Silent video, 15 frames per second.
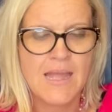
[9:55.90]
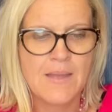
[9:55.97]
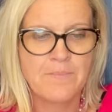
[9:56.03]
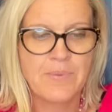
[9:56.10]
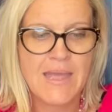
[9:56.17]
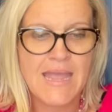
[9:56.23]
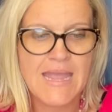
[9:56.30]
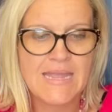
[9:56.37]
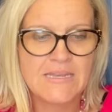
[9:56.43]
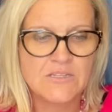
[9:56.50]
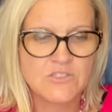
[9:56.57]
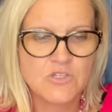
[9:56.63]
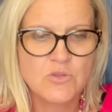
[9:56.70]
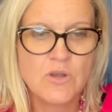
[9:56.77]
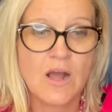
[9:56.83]
Paid
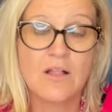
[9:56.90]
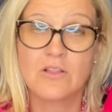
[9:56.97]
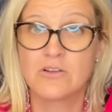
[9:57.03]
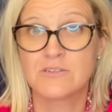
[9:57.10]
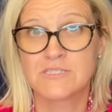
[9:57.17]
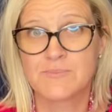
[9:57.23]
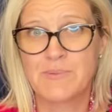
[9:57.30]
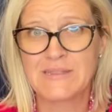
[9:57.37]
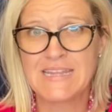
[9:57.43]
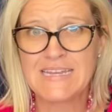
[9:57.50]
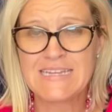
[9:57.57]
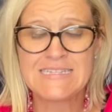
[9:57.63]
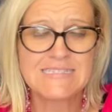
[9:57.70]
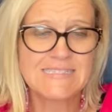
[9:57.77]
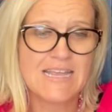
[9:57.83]
$2, but they
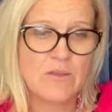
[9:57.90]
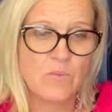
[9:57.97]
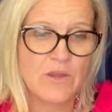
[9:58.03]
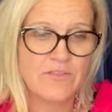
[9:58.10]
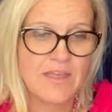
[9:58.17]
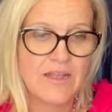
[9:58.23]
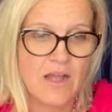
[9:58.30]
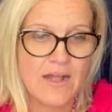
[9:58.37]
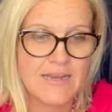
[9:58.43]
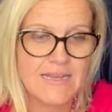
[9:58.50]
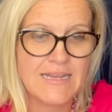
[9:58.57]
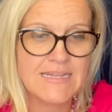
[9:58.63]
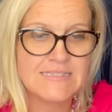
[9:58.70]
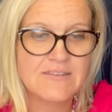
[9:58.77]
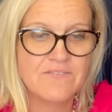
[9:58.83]
didn't say where they got
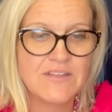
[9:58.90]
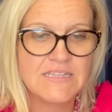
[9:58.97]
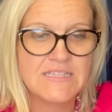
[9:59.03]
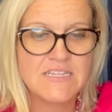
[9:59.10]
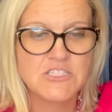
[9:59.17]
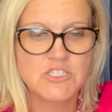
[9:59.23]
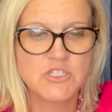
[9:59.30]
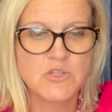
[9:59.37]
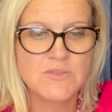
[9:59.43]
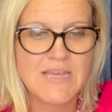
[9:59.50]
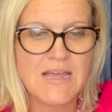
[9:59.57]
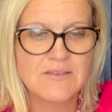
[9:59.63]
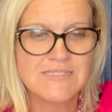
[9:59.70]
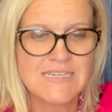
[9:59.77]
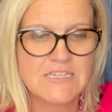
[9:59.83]
it. It's a vintage
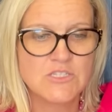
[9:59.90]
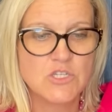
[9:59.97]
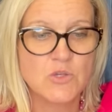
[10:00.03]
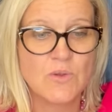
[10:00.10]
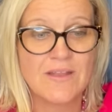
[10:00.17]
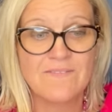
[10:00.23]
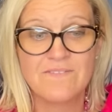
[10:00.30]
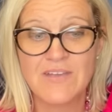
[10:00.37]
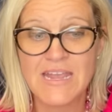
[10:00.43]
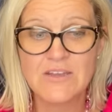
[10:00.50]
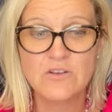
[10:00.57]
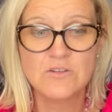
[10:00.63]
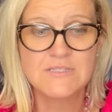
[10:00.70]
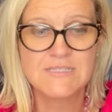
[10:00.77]
2002 Invader